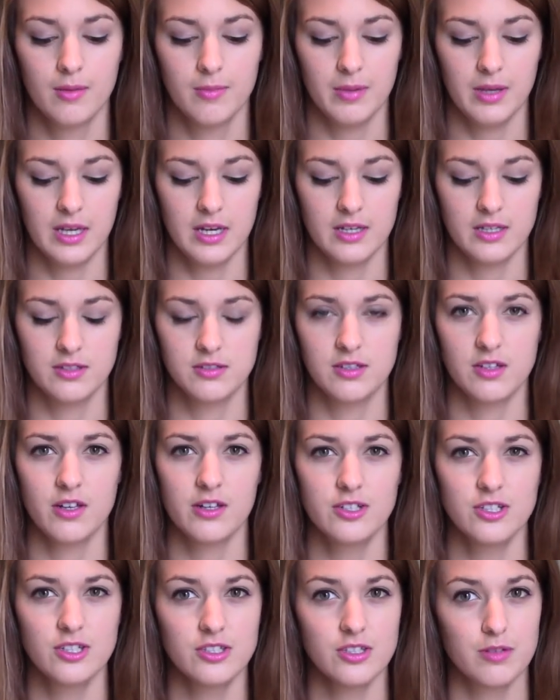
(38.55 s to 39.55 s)
because
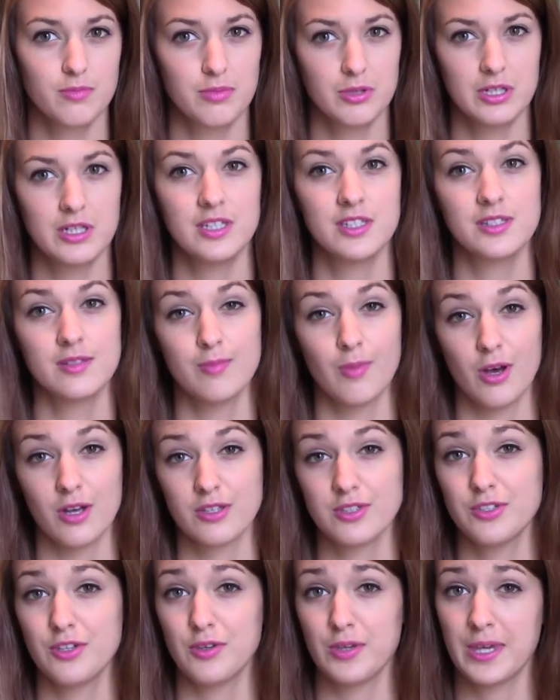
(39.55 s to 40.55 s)
clutches are pretty small
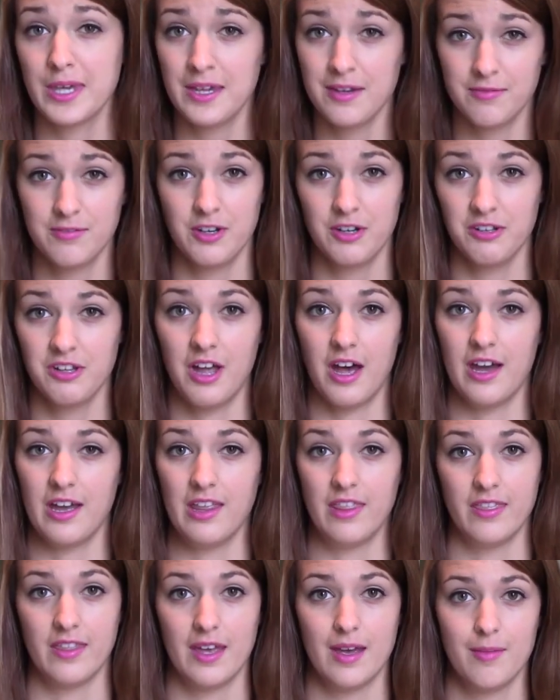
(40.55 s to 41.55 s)
so you can't fit a lot
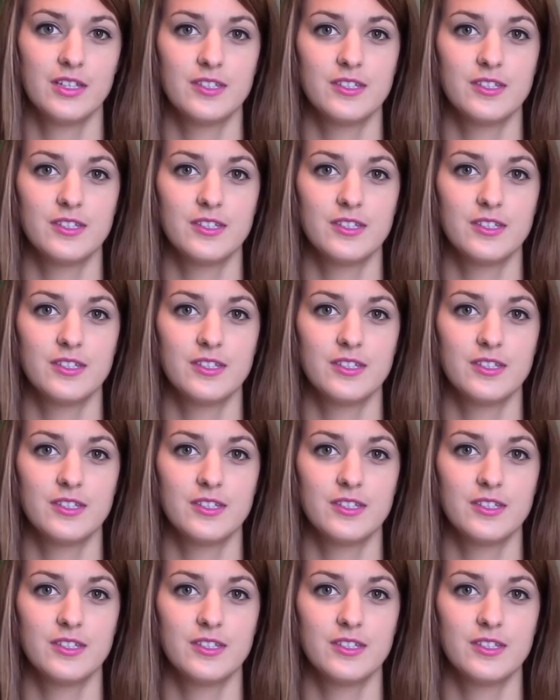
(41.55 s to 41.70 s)
in them.